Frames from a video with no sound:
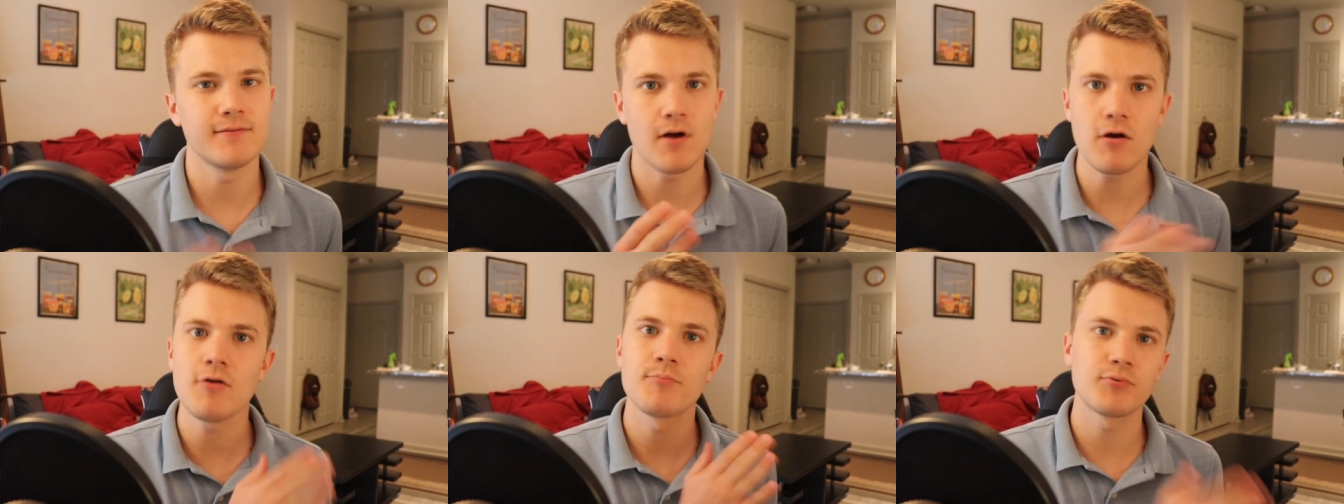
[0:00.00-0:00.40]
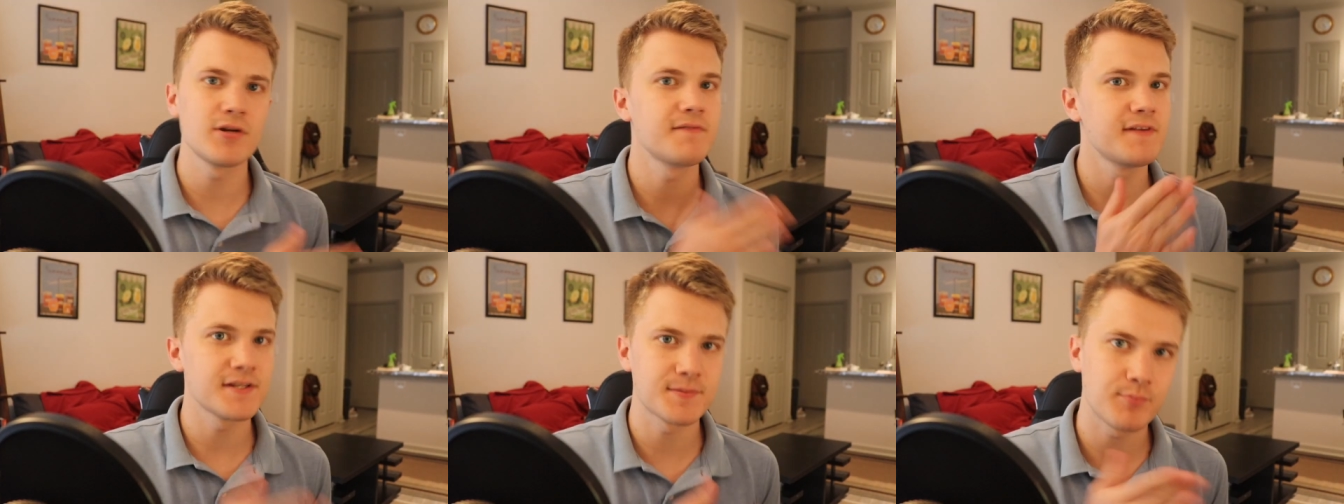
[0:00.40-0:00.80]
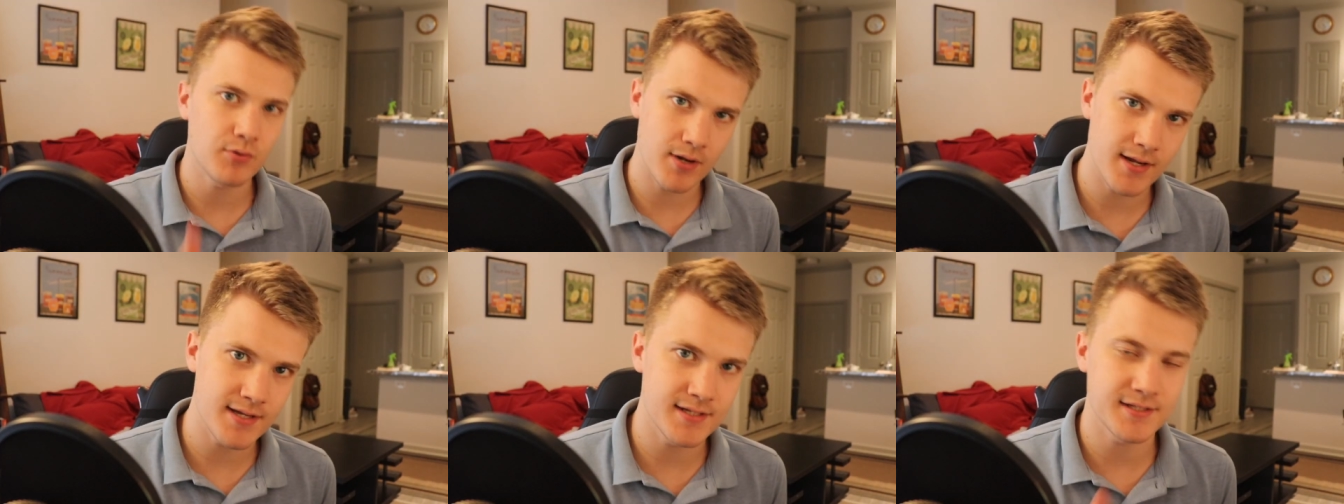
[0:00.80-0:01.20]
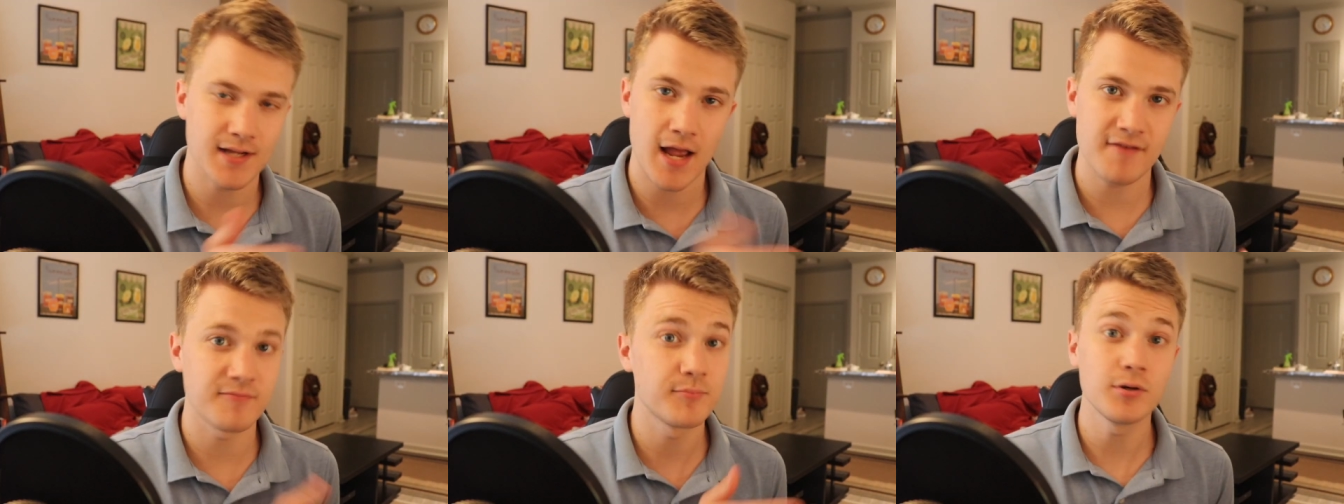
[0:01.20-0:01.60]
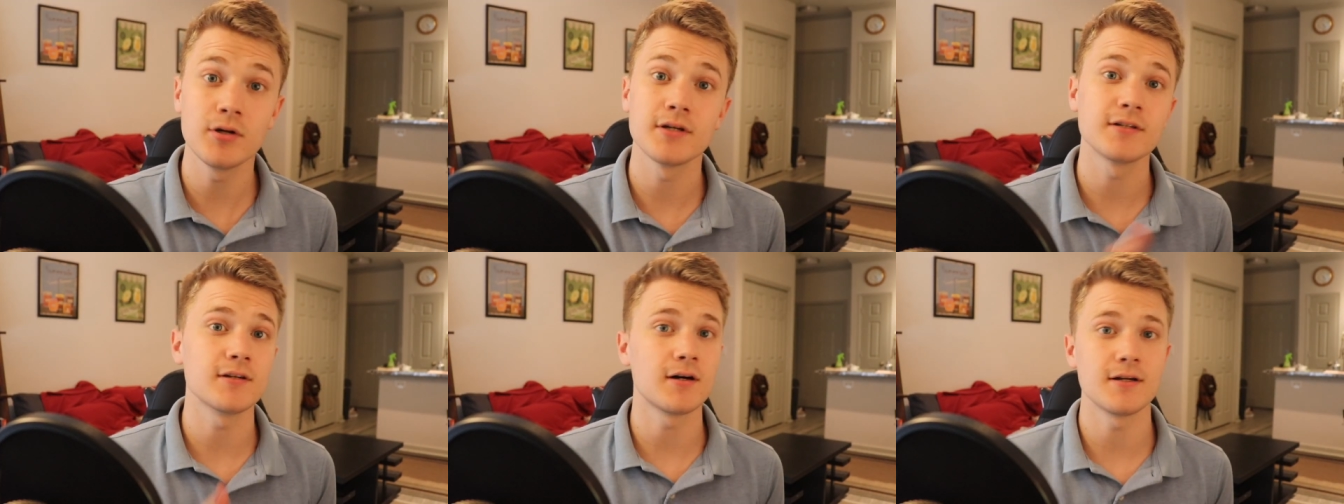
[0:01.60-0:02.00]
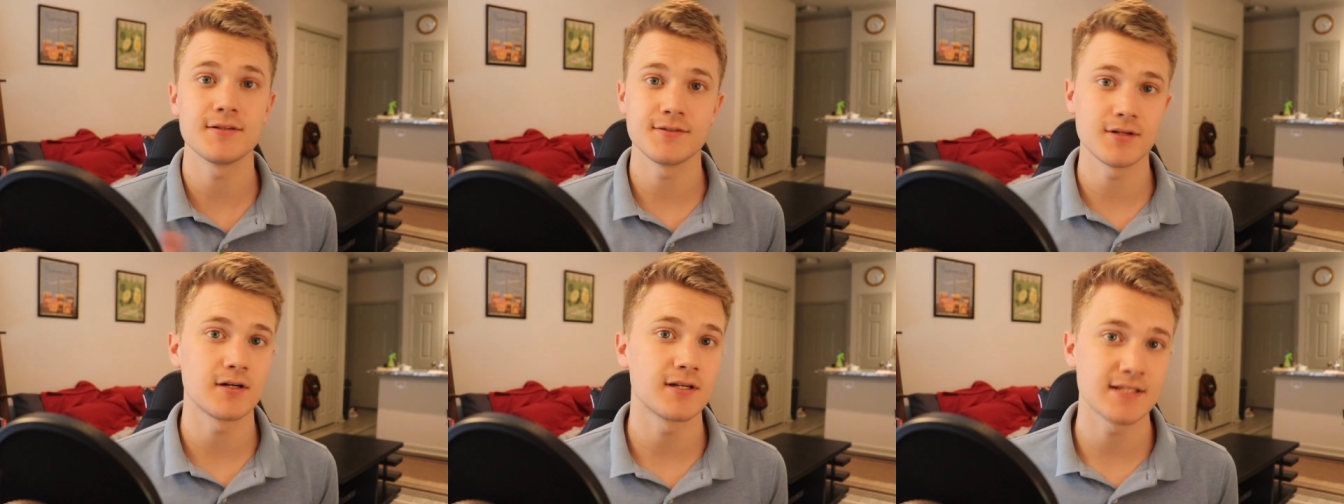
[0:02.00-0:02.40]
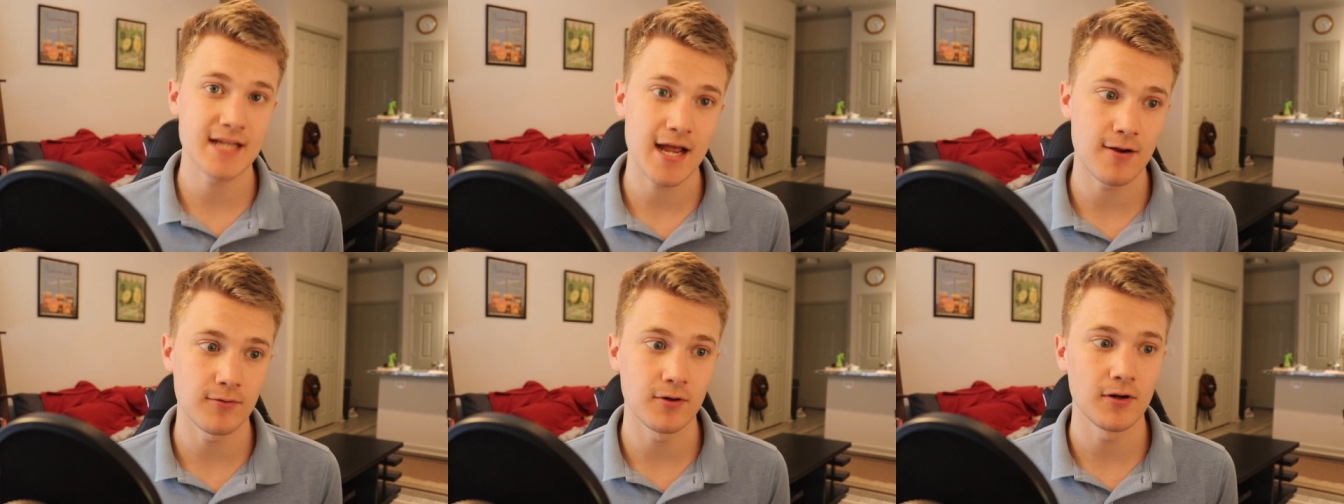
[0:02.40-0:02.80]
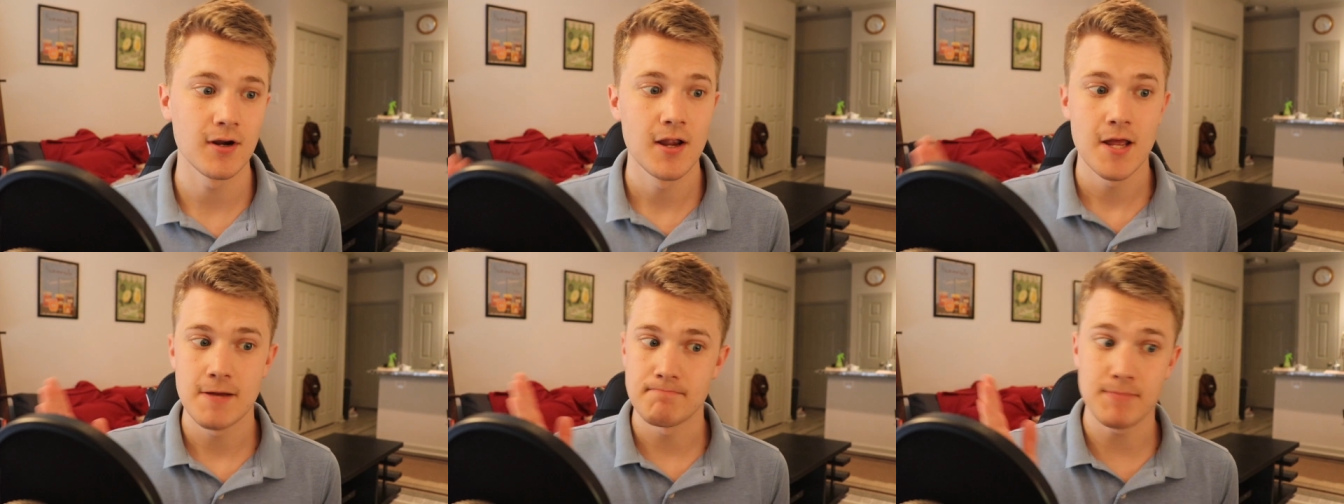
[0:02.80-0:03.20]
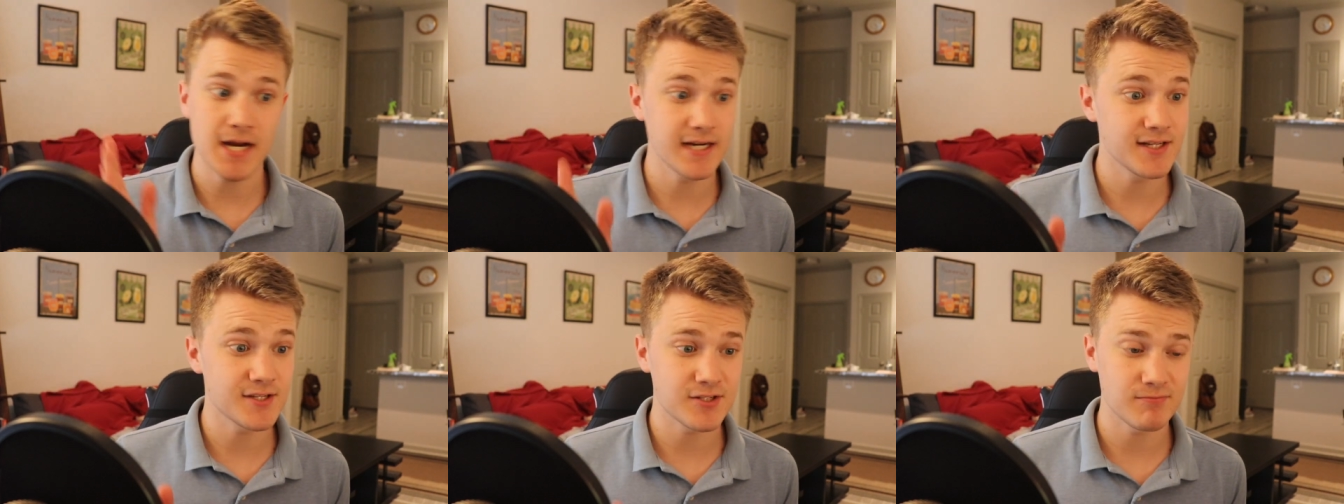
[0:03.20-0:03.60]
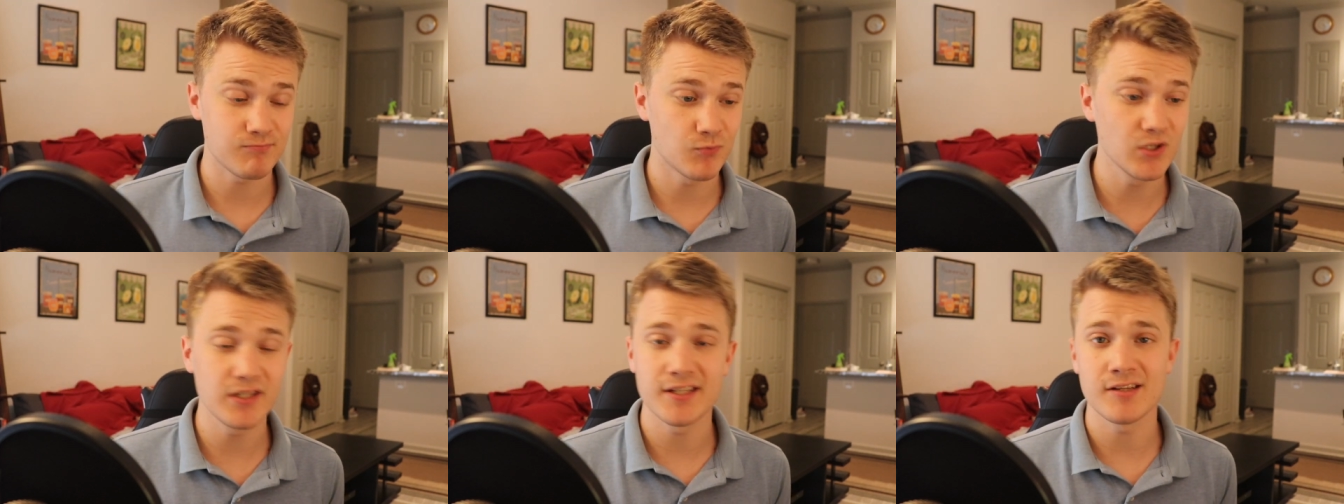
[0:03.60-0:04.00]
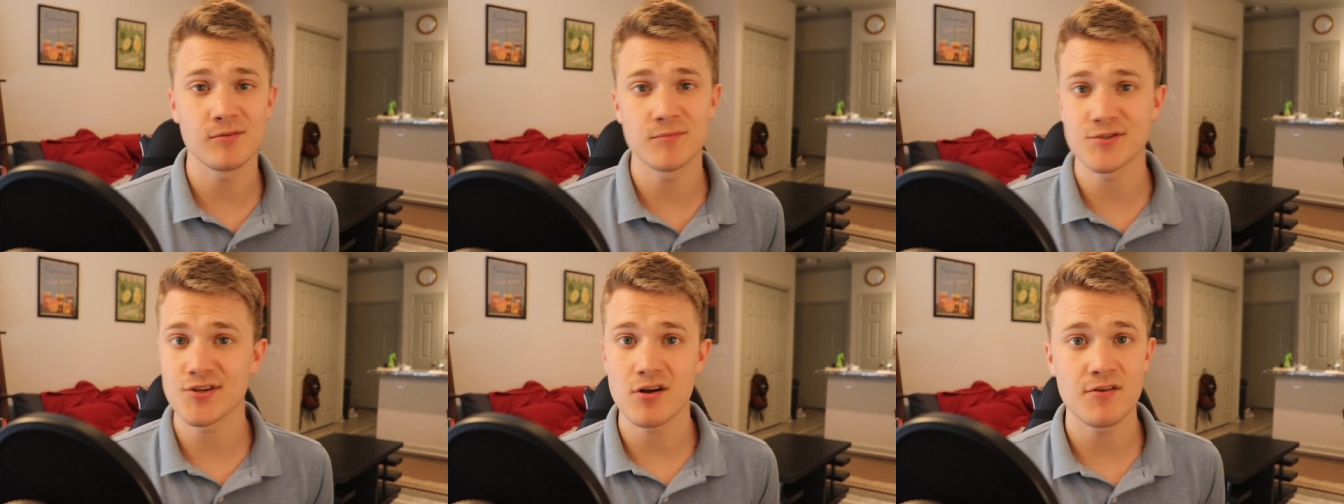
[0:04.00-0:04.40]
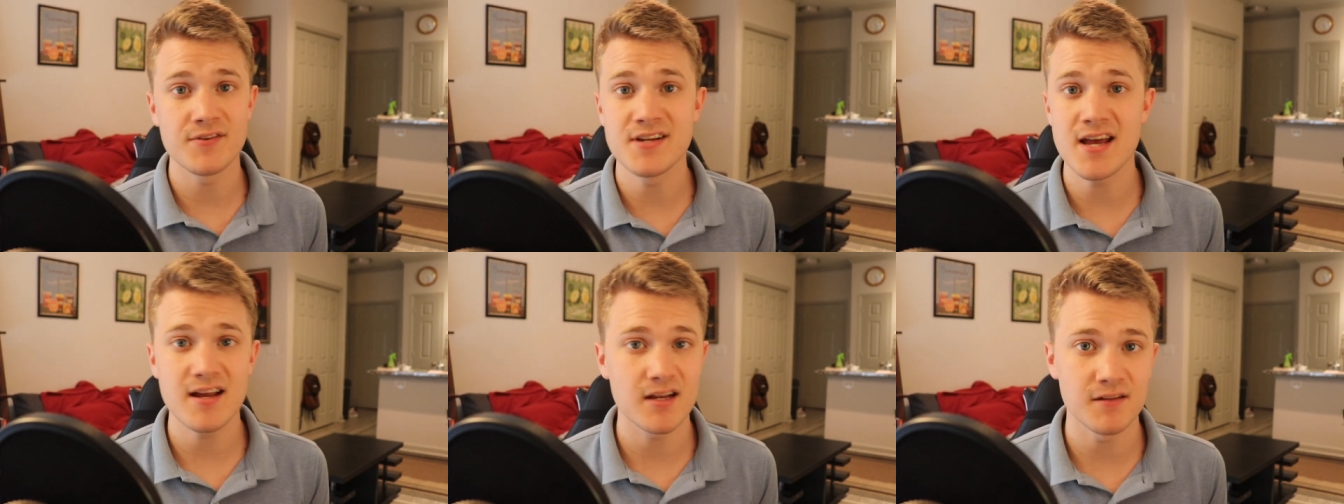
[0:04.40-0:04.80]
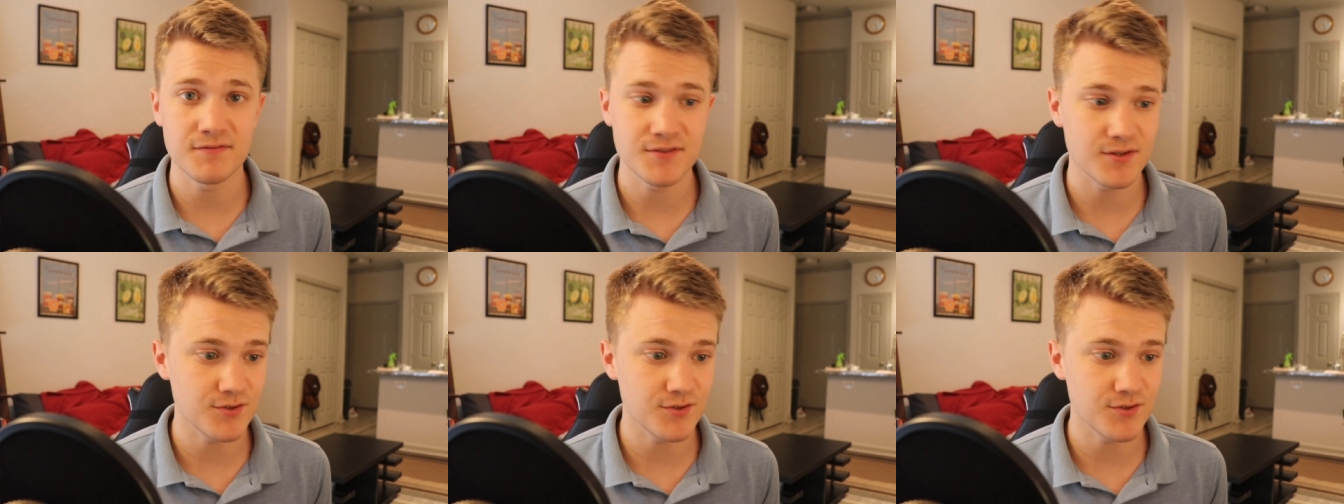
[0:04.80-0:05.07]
all previous praise I've put on Dark Tower minus really almost all the negatives.